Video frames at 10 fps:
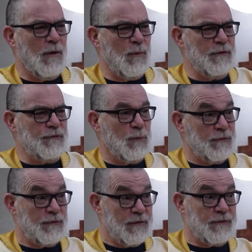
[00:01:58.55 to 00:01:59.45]

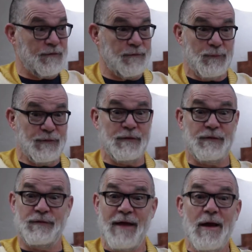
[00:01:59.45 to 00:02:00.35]
was
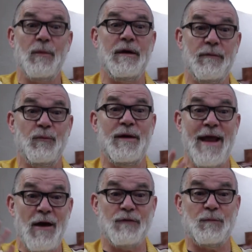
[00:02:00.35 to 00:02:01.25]
this thing we
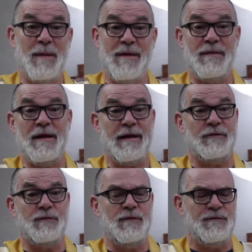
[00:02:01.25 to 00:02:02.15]
now spend the
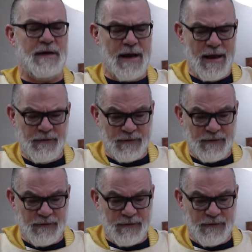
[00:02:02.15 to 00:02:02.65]
next 50 days